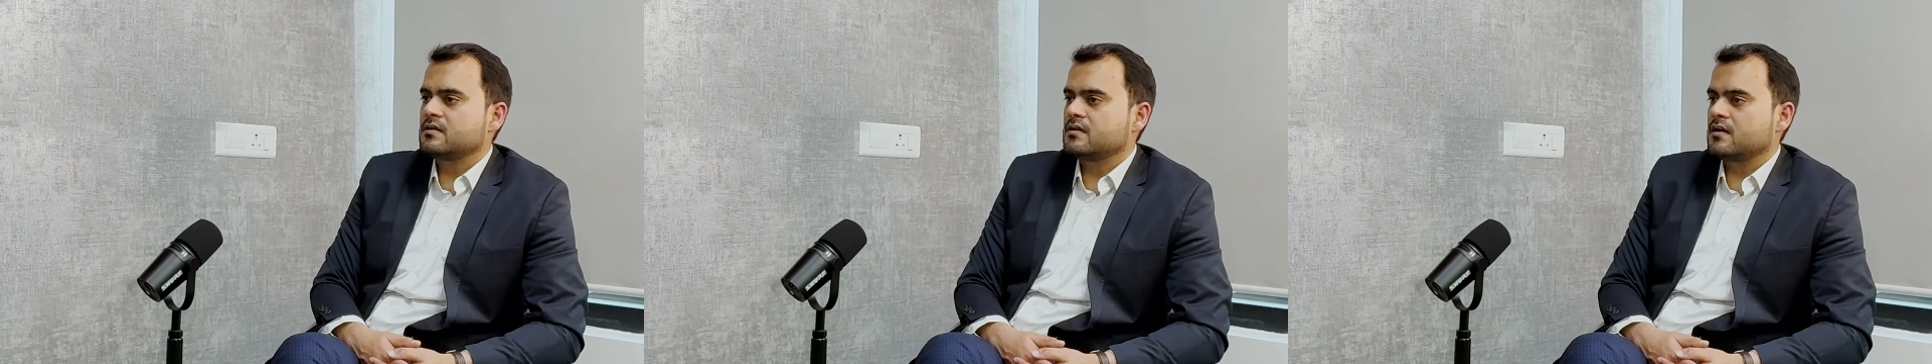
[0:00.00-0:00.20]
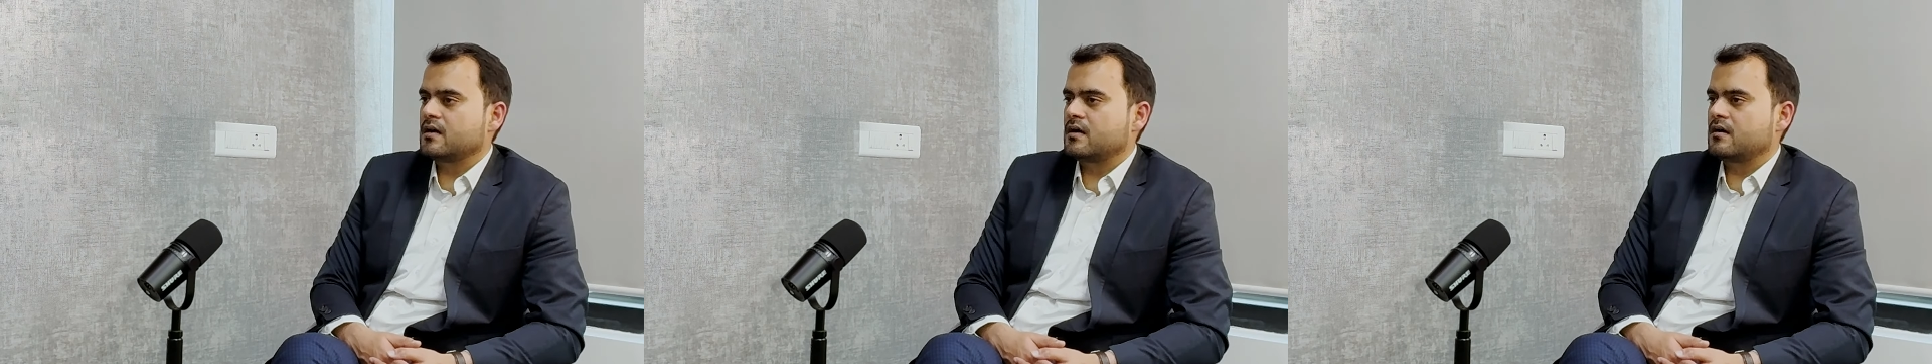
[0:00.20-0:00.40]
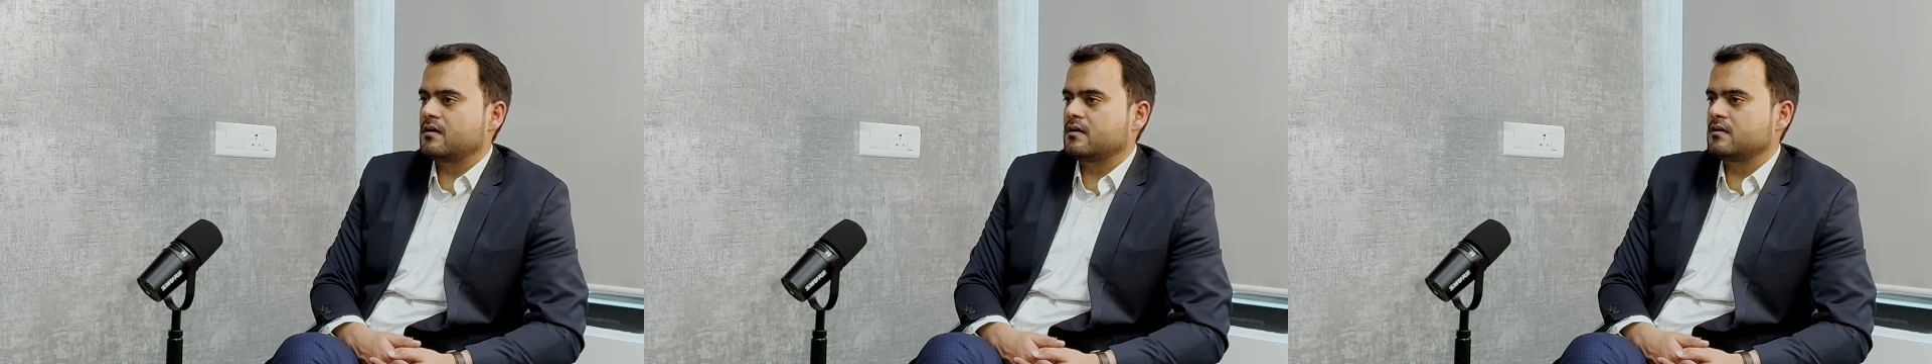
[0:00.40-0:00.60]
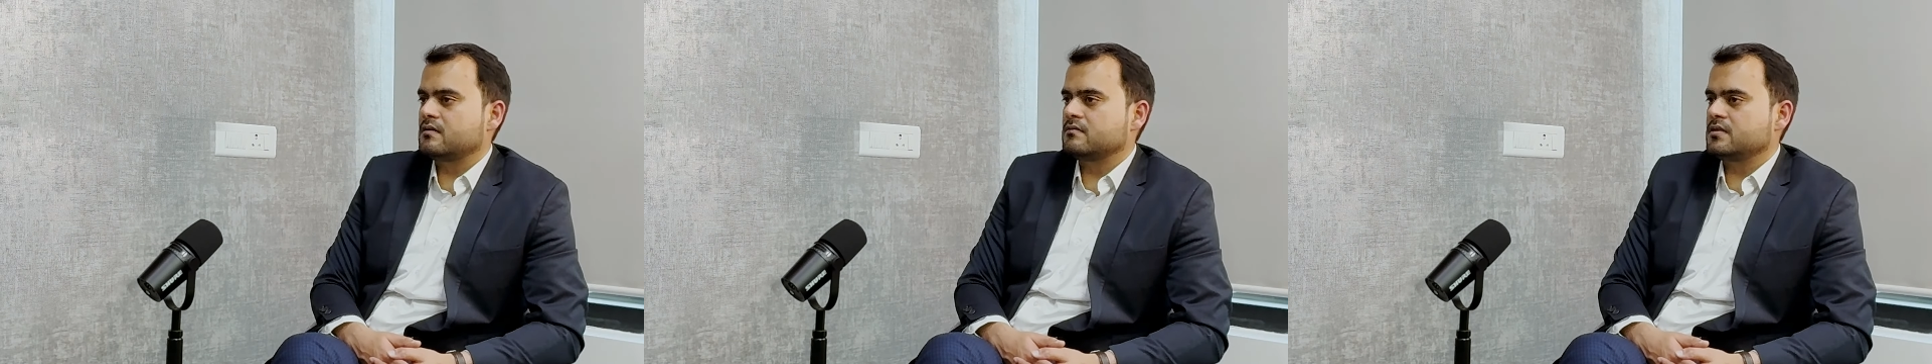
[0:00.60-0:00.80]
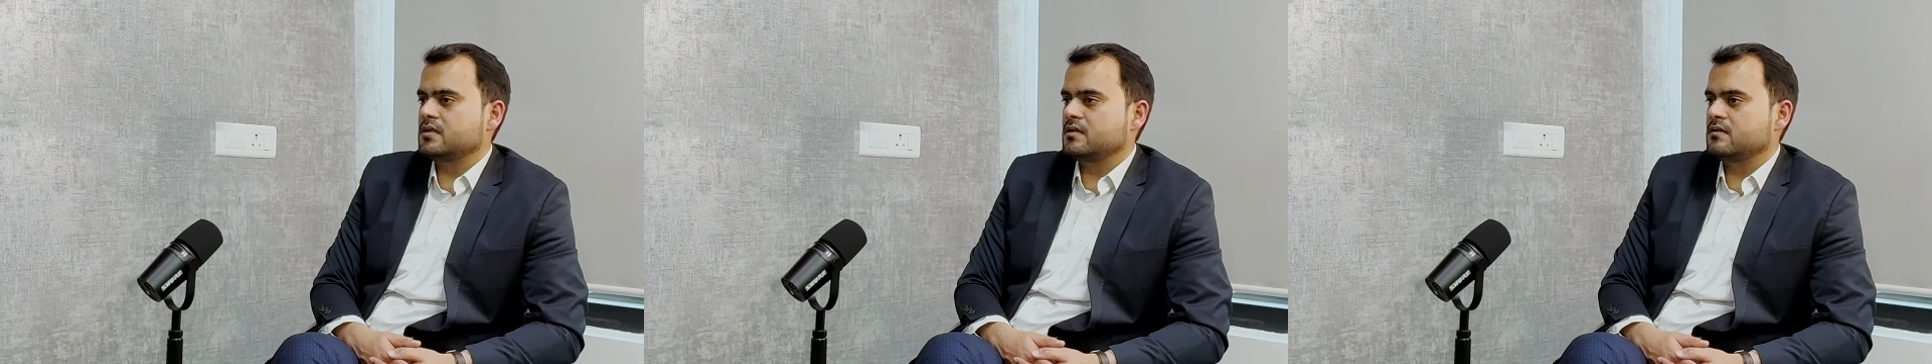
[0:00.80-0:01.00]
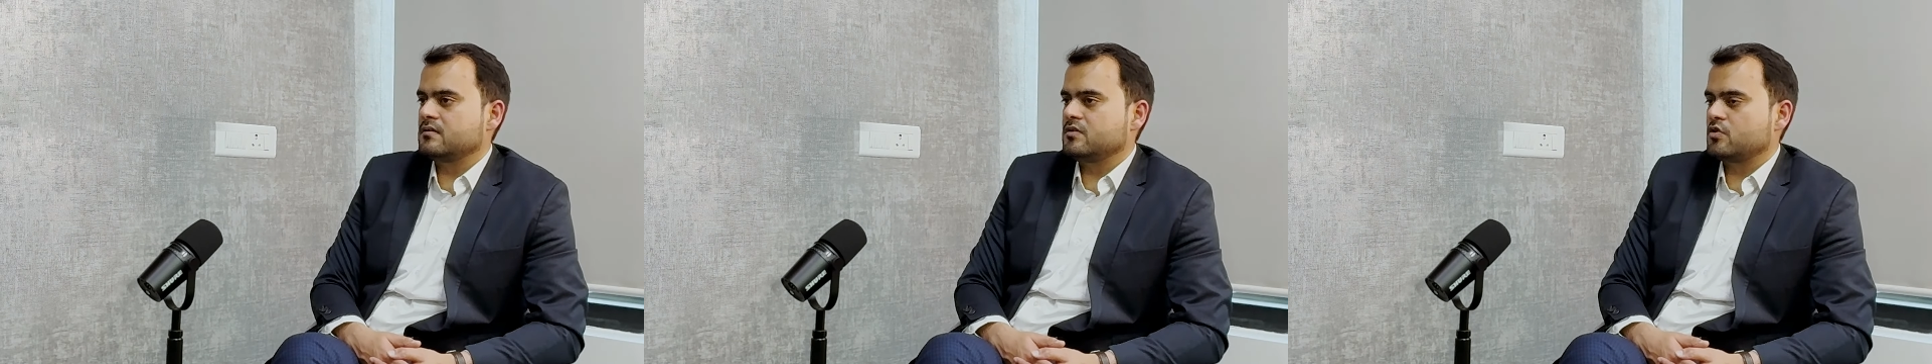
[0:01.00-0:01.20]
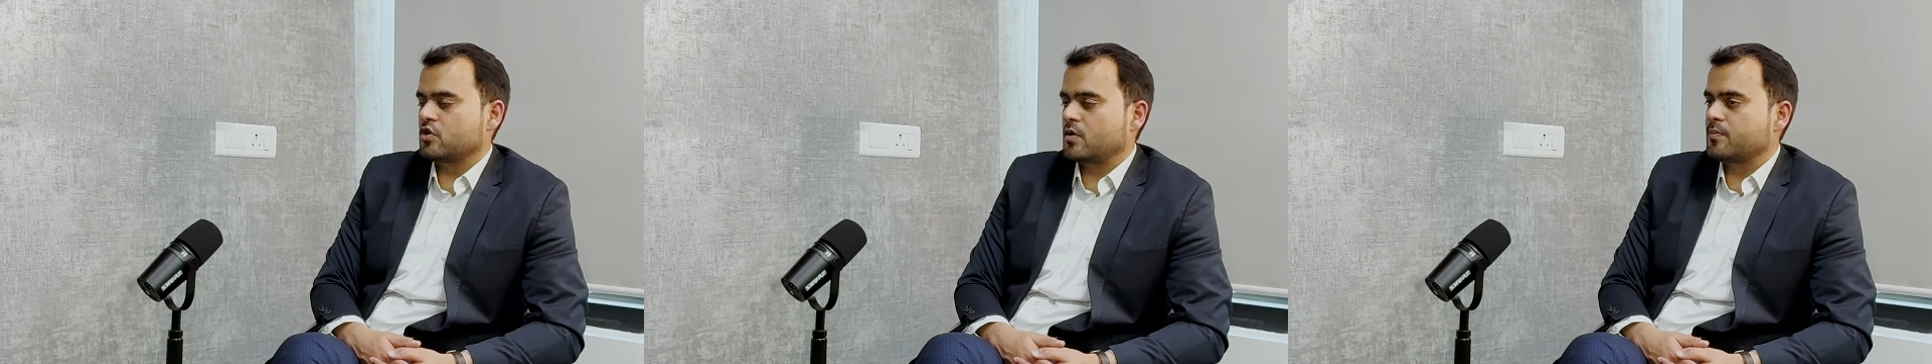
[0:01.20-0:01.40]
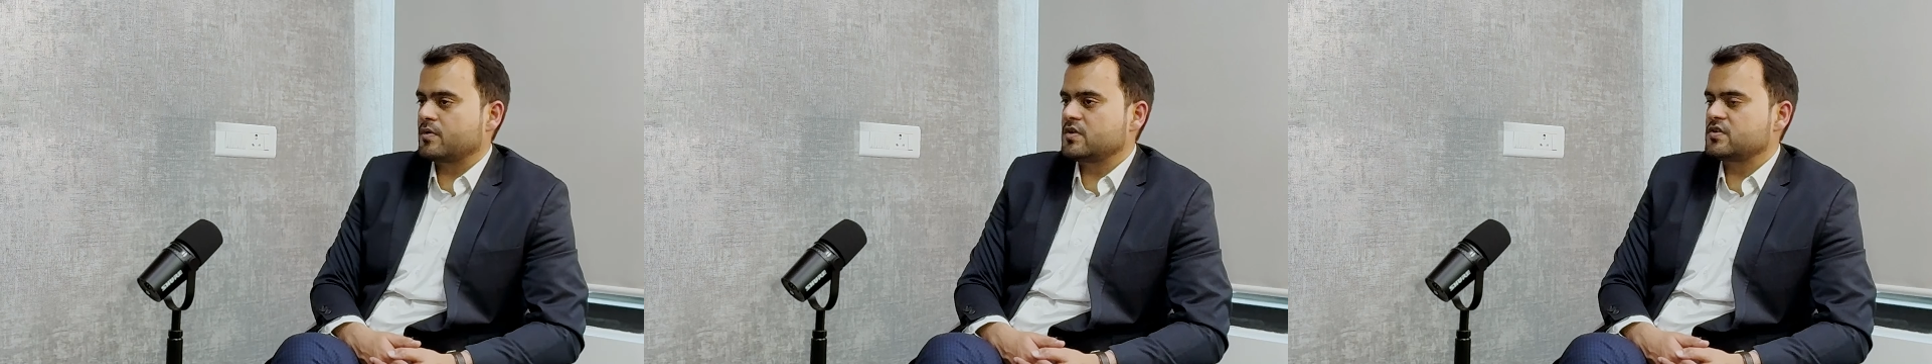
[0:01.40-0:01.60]

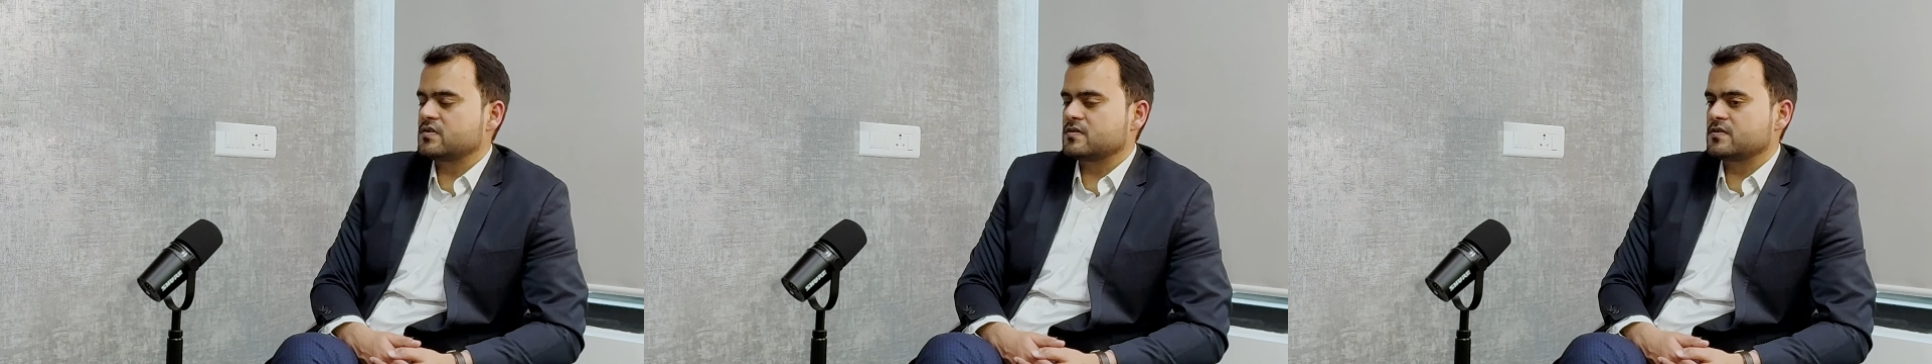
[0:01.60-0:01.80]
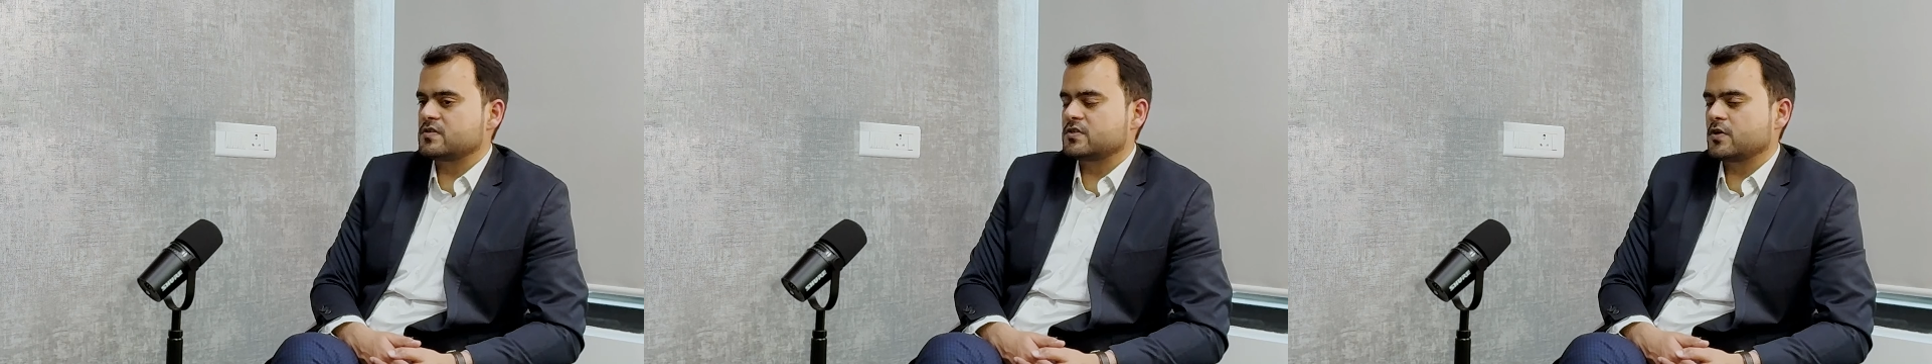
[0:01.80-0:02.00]
your operations.